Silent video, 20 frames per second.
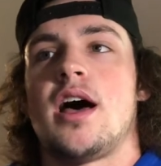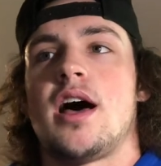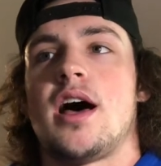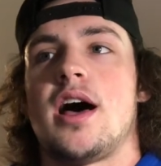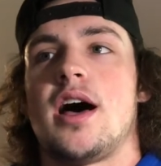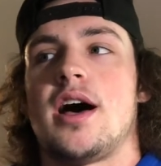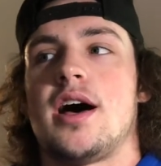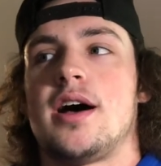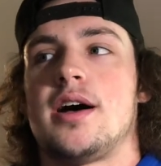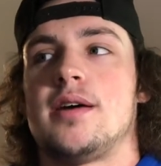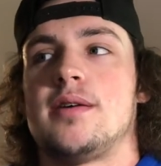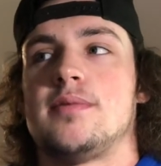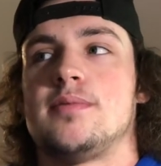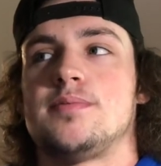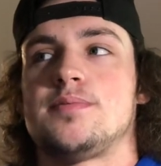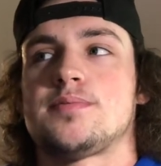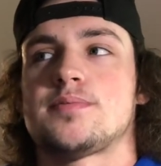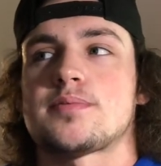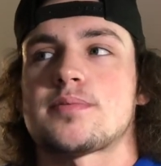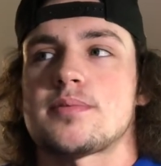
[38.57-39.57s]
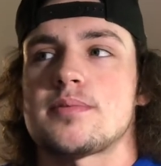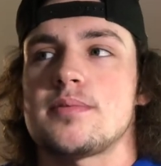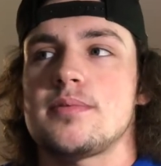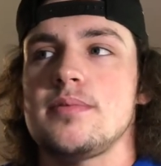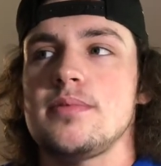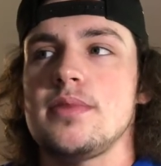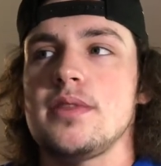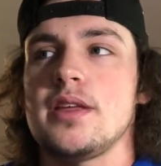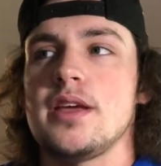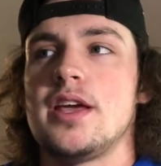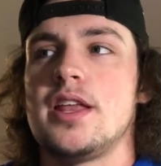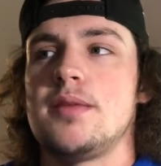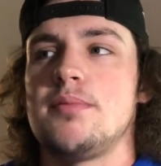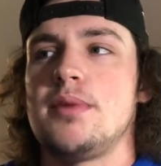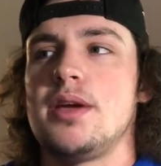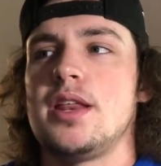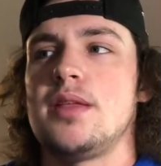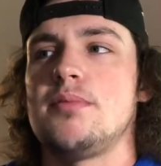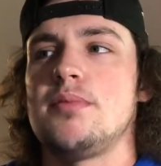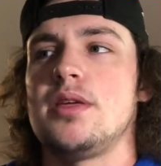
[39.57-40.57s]
And it
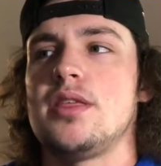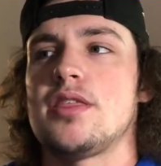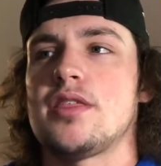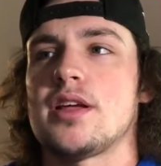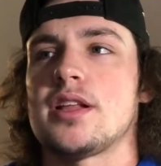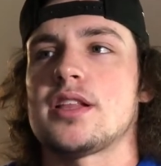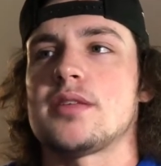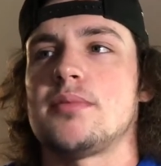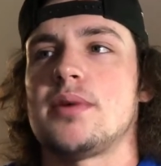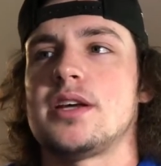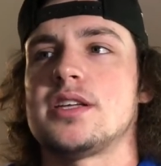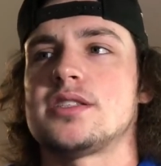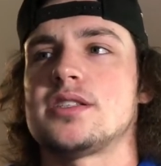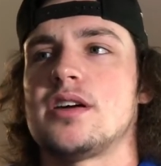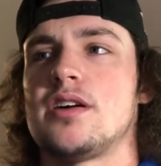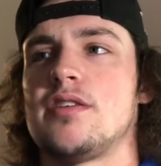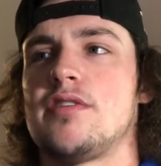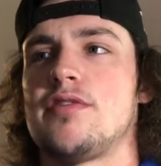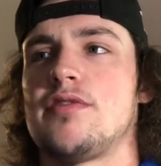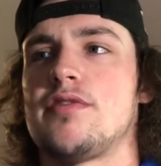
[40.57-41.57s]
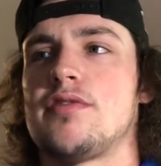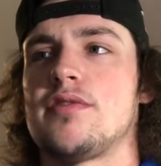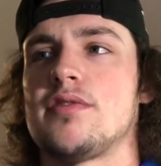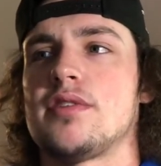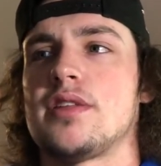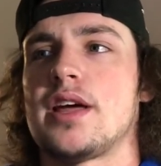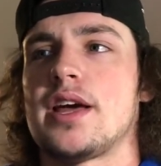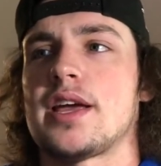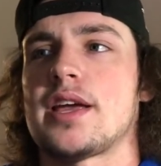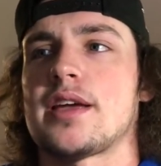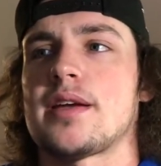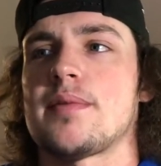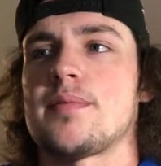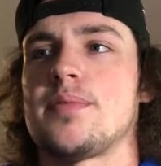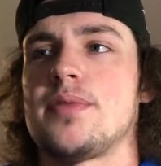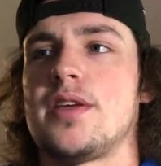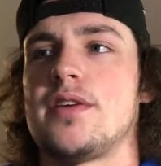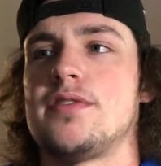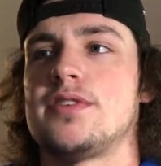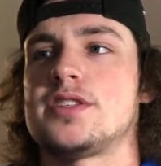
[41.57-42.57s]
made me think to myself, like,
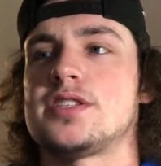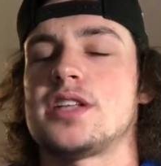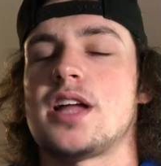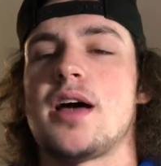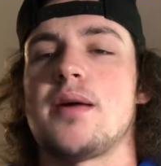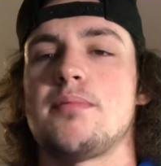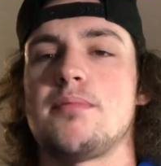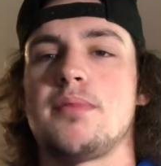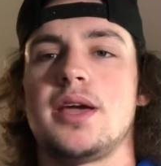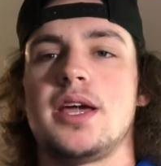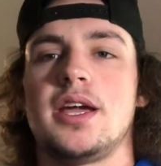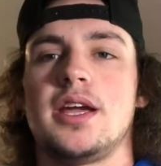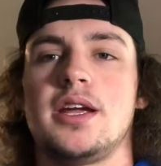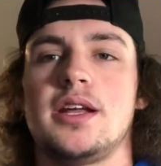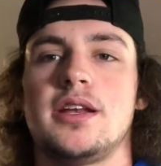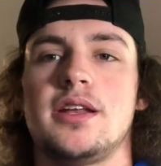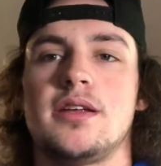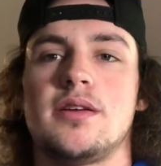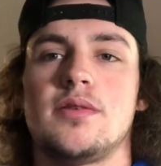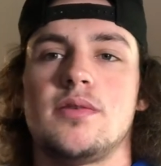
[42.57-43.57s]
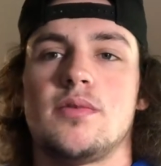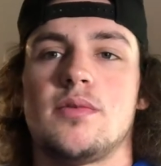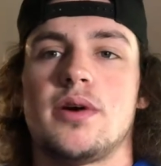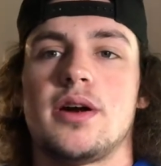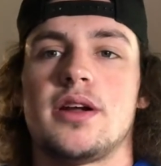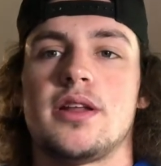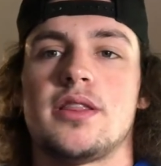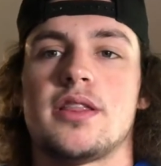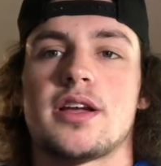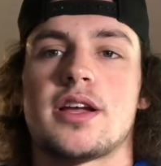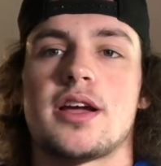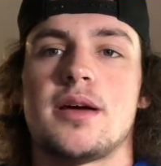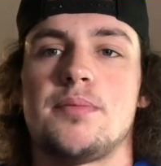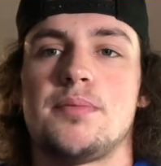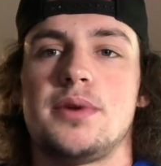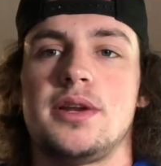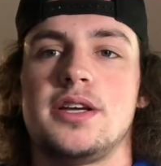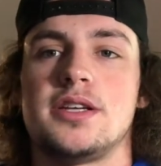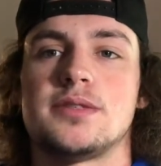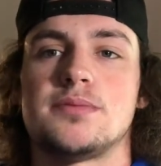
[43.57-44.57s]
if it's not made where the
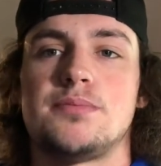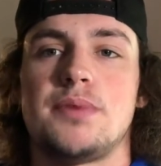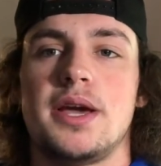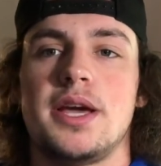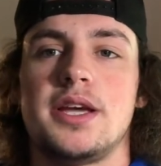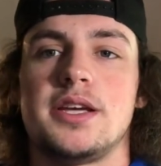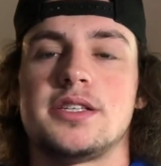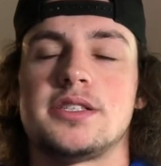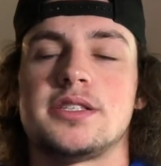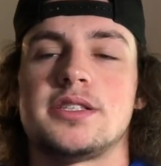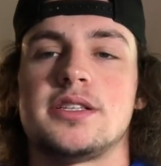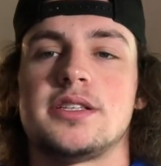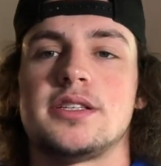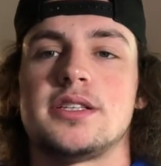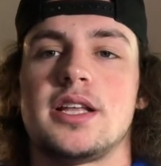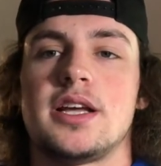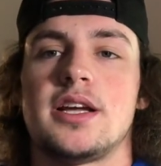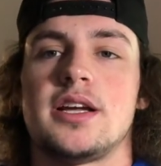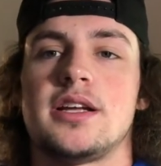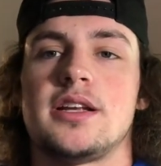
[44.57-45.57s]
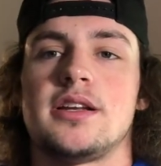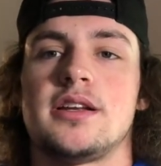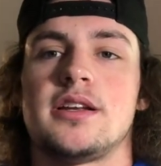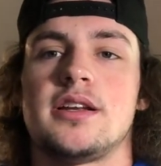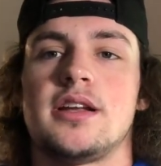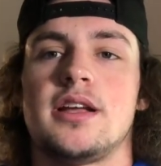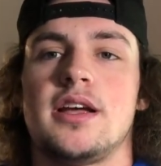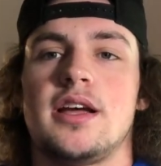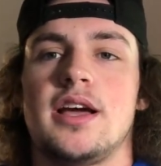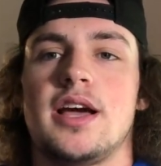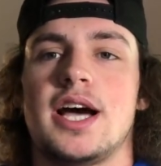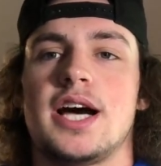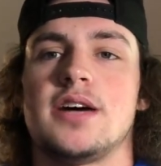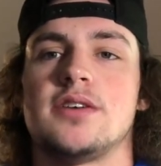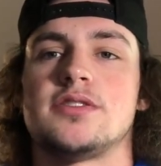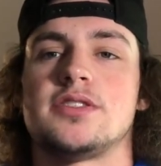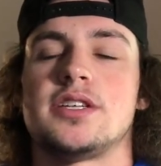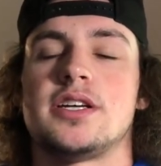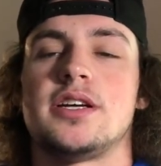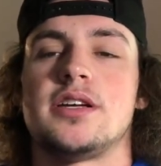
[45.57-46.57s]
company is based, then how
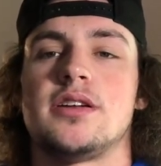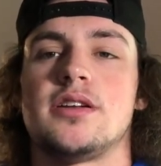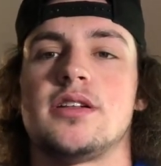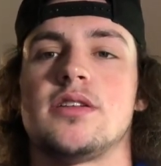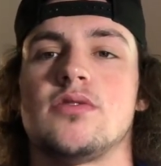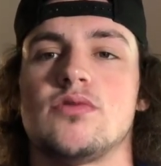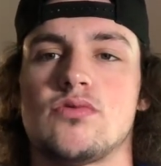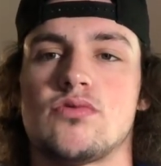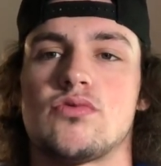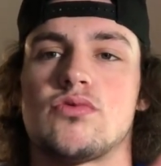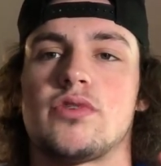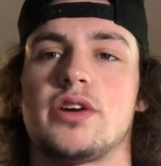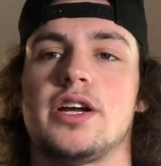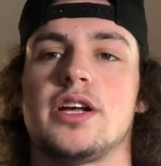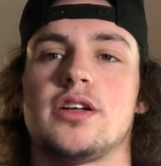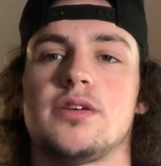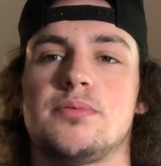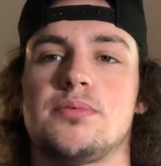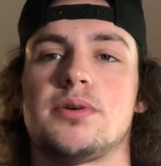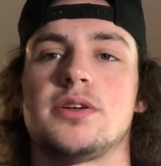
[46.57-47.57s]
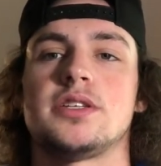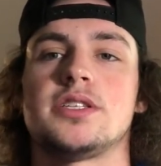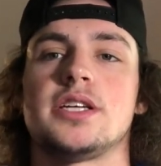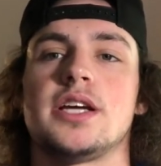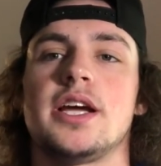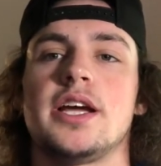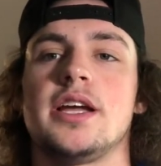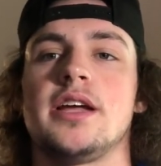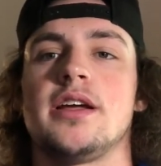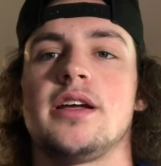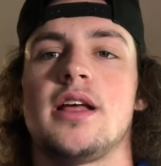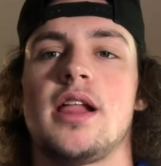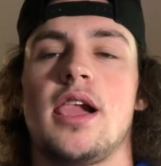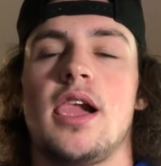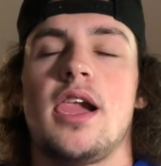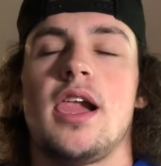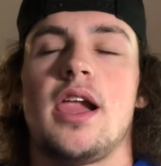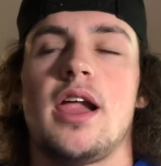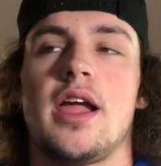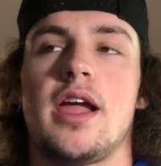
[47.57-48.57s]
is it real, per se?
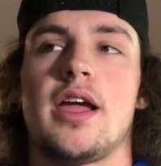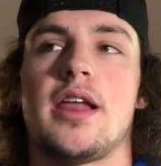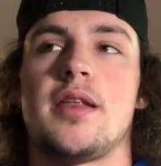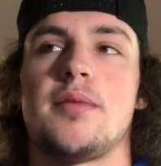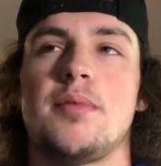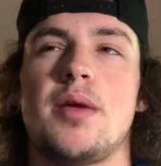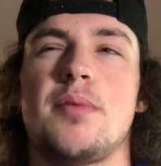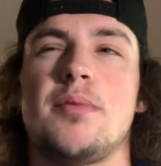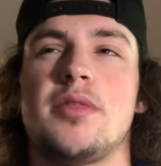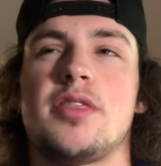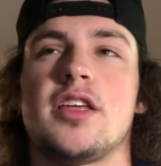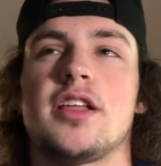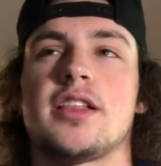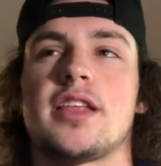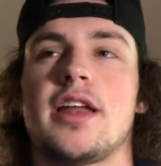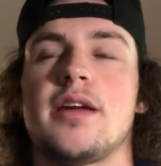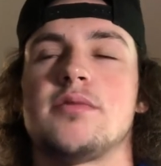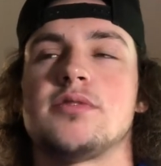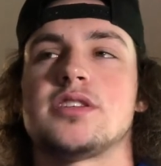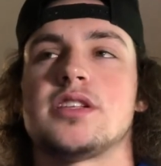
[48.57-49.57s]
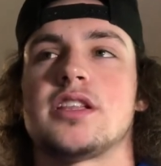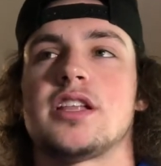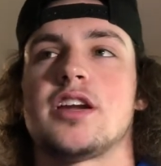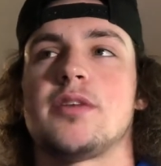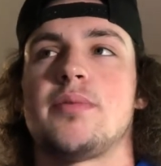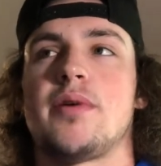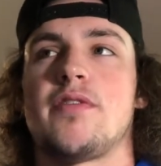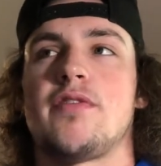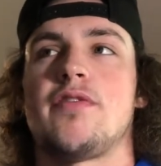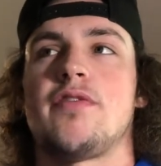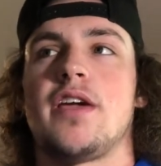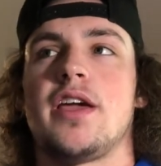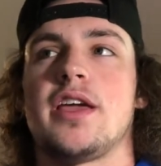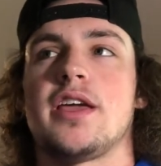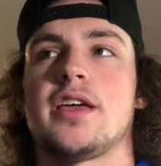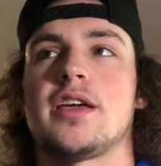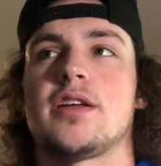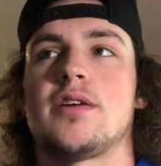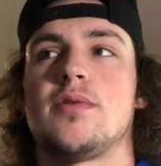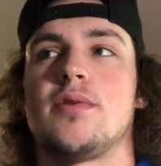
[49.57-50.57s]
And it made me think that it was a little bit
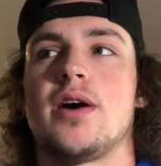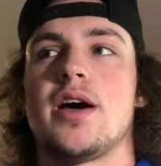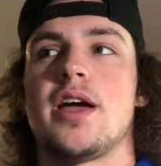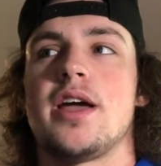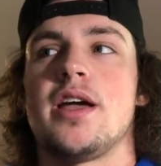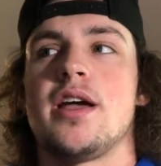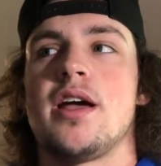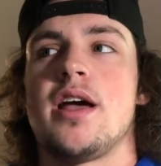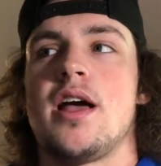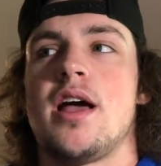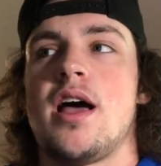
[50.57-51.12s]
fake, in a way.